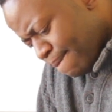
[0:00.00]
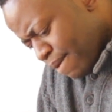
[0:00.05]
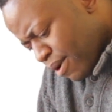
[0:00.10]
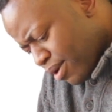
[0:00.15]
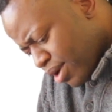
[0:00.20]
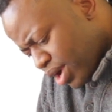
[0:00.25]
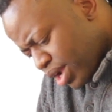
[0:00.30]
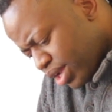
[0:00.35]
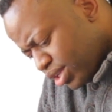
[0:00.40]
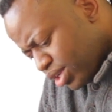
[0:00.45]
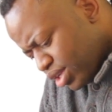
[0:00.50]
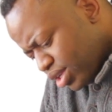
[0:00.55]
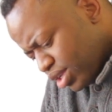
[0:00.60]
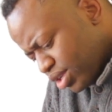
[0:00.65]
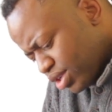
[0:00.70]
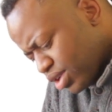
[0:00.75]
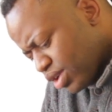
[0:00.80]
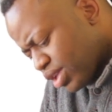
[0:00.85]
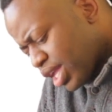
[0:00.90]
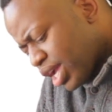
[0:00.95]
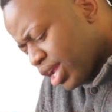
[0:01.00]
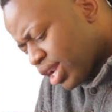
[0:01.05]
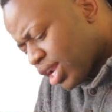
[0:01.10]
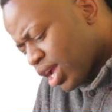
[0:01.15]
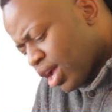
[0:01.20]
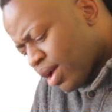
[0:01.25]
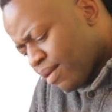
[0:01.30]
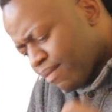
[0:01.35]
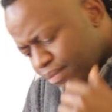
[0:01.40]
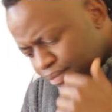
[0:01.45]
All right. So then
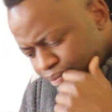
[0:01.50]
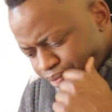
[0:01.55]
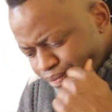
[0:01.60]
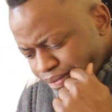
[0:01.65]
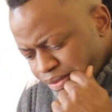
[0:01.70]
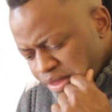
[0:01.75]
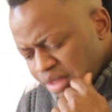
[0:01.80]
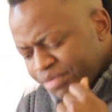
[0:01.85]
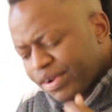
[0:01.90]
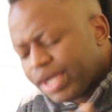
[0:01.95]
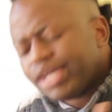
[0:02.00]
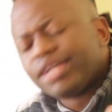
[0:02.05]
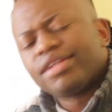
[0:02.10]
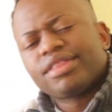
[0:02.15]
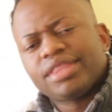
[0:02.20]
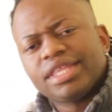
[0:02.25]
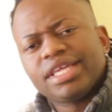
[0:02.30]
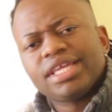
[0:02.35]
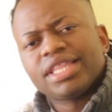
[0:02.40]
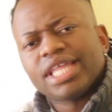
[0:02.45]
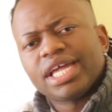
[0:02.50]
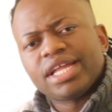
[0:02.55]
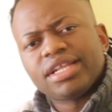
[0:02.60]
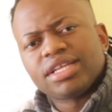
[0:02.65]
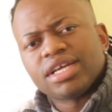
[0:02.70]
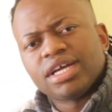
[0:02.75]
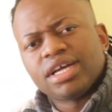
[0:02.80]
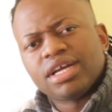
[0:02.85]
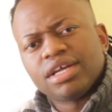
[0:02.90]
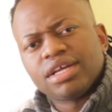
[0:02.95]
the final thing
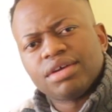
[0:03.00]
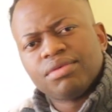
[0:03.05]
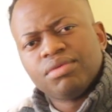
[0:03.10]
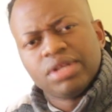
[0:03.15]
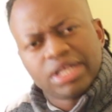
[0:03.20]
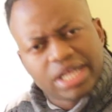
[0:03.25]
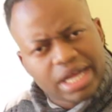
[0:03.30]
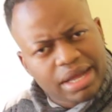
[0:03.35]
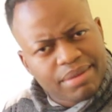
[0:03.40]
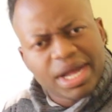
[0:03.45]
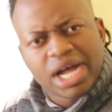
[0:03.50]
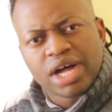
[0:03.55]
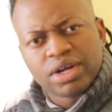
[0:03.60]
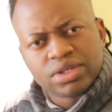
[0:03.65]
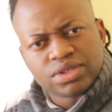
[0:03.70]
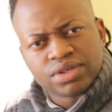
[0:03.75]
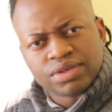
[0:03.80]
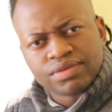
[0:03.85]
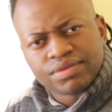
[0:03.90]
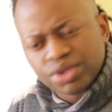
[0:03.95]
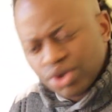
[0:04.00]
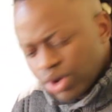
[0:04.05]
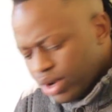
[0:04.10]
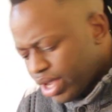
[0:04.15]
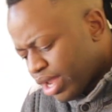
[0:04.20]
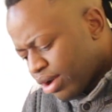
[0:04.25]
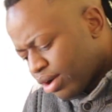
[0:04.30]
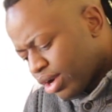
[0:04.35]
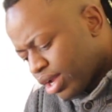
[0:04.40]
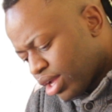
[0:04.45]
that will come out of your
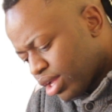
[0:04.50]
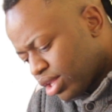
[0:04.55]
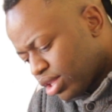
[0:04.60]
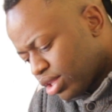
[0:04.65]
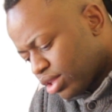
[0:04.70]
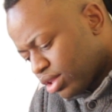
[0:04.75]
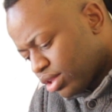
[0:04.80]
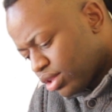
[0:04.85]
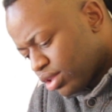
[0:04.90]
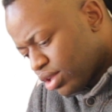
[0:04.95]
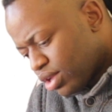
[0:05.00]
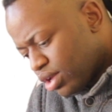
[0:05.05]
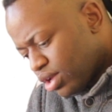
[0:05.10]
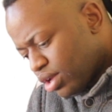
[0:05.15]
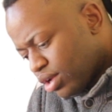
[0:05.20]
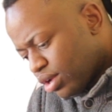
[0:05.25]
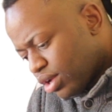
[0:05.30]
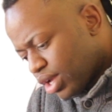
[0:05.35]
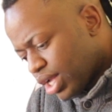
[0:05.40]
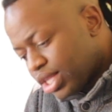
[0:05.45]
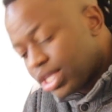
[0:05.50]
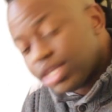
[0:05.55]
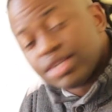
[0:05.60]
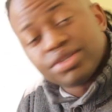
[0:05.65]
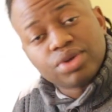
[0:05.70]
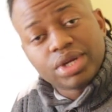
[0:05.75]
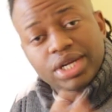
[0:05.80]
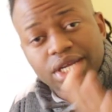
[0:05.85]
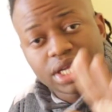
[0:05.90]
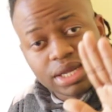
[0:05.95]
area, at least
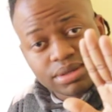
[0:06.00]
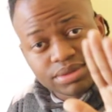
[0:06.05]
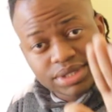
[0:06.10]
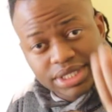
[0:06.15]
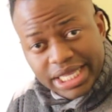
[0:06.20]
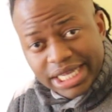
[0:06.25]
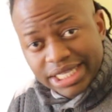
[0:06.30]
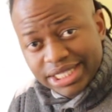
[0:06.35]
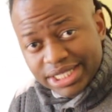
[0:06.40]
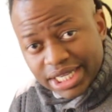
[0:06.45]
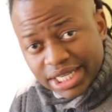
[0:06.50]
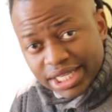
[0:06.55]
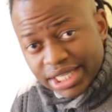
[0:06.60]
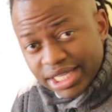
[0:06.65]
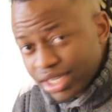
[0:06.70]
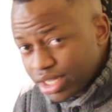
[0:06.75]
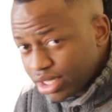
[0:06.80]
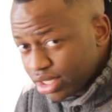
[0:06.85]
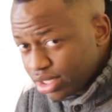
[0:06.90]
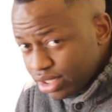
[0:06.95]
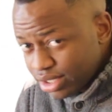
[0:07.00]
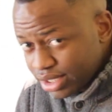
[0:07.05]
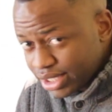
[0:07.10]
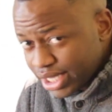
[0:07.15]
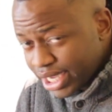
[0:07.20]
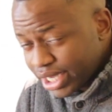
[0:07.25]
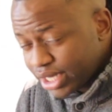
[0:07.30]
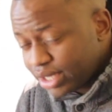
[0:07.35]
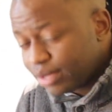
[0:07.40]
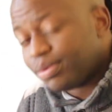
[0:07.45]
when it comes to that technical
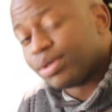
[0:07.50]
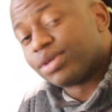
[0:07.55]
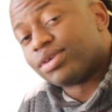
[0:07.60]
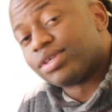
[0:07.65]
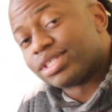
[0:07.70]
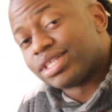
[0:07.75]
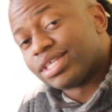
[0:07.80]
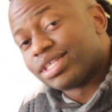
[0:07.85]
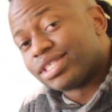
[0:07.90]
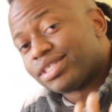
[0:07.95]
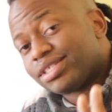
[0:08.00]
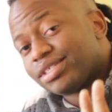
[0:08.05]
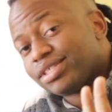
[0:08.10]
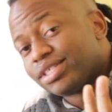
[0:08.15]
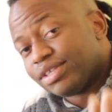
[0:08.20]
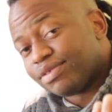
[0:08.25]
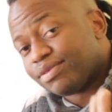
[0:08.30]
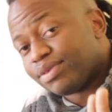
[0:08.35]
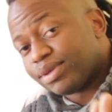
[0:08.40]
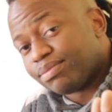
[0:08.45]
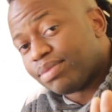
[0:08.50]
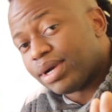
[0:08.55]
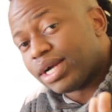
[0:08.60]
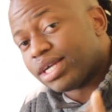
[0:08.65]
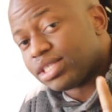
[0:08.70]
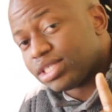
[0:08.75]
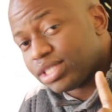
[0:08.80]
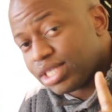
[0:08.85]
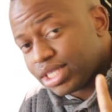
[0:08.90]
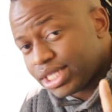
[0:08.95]
side, because there's different
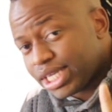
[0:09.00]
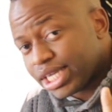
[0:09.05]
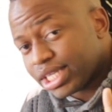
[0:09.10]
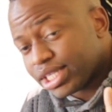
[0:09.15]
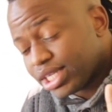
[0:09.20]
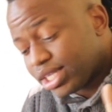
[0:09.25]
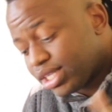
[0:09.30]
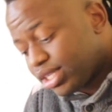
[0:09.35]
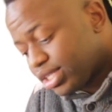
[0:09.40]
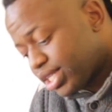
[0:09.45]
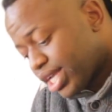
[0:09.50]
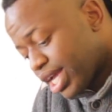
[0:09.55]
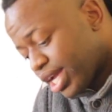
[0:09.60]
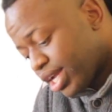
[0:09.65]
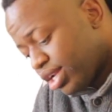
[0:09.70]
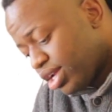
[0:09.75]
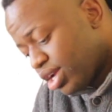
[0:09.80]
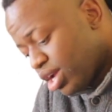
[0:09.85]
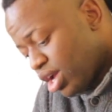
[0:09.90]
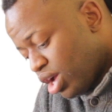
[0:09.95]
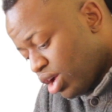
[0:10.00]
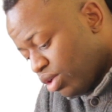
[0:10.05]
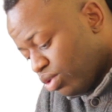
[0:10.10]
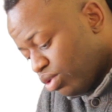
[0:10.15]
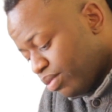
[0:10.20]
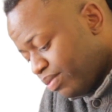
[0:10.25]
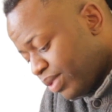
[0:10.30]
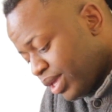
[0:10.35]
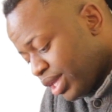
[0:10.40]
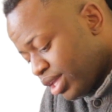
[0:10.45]
parts. The technical side
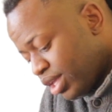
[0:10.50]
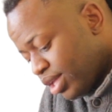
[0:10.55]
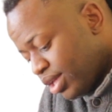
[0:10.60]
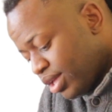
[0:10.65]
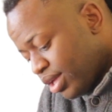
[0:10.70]
will be